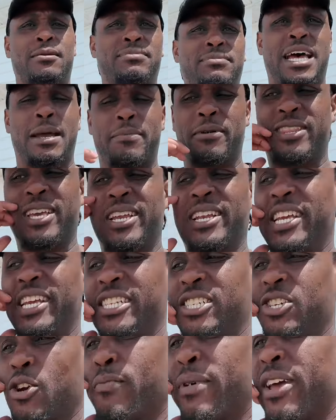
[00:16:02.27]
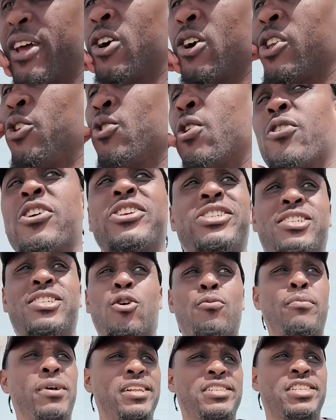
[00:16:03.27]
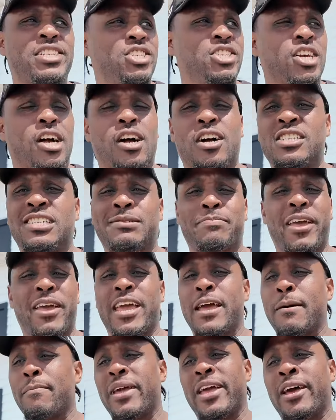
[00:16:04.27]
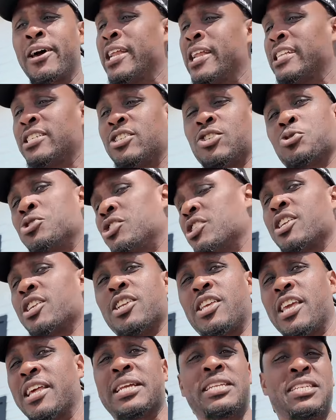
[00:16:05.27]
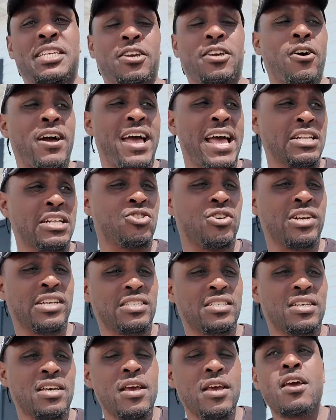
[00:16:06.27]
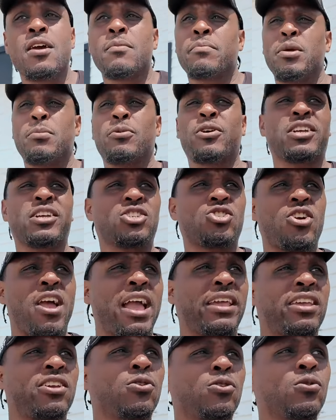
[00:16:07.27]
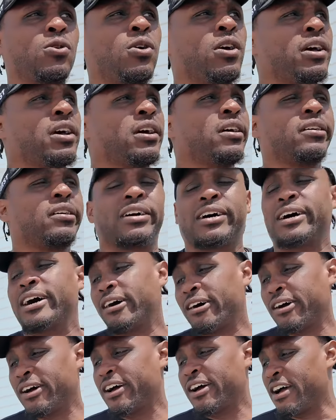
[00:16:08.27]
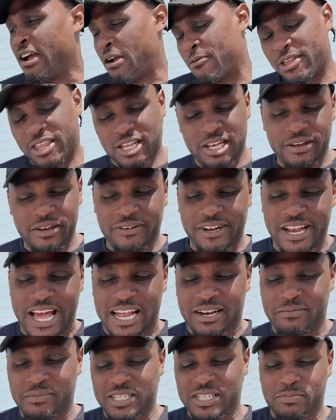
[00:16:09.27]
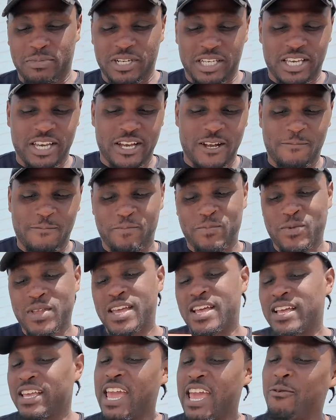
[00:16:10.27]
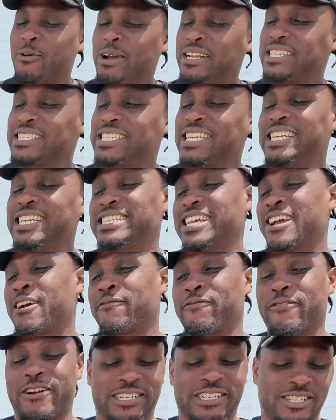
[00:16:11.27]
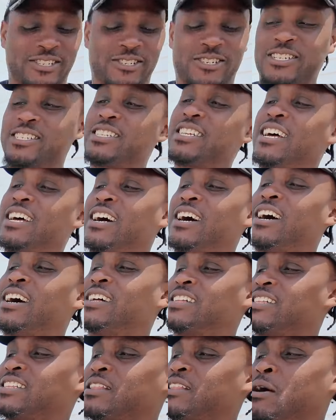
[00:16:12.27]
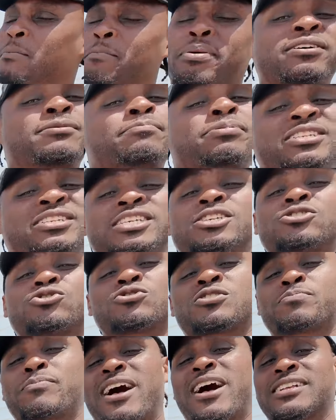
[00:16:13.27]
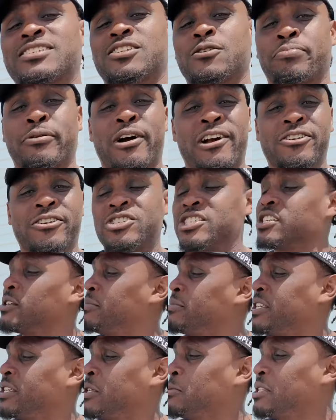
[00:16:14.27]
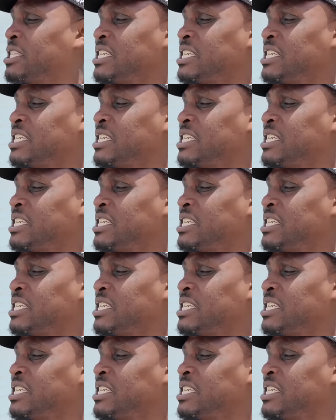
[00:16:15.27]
some type of thing to get your mail. You gonna get so much junk spam mail that you shouldn't get it to your address. People can track you. I'd rather live anonymous, but yeah. Can't wait to see these air fresheners. A potential sponsor partnership deal